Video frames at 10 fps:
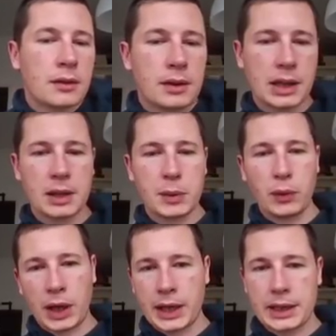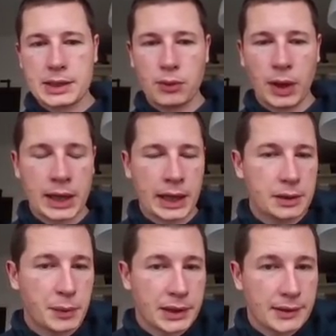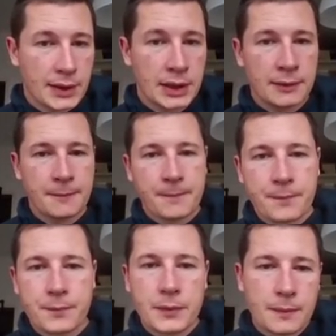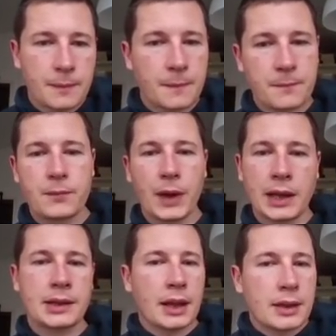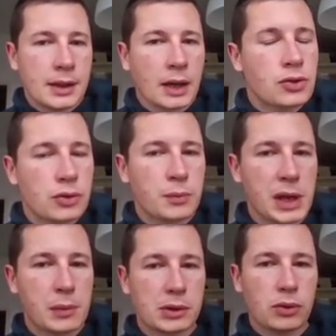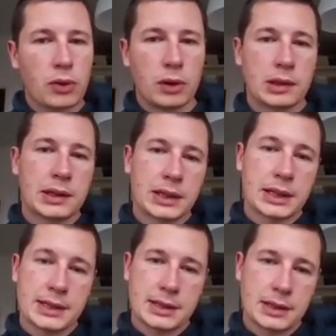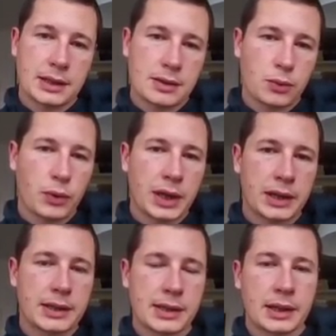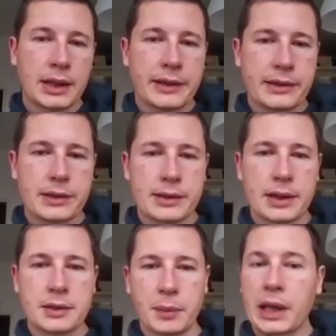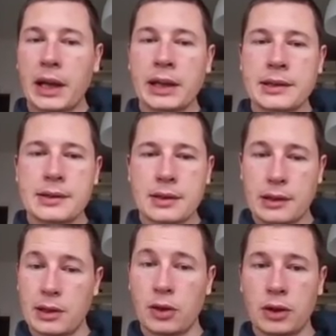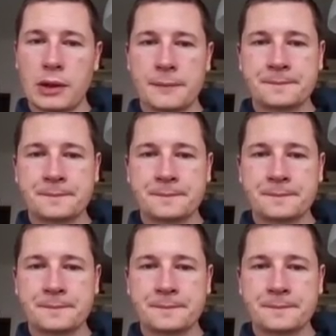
king b1 knight c1 knight b3 and and i should be able to hold this is a weakness it does restrict my knights a lot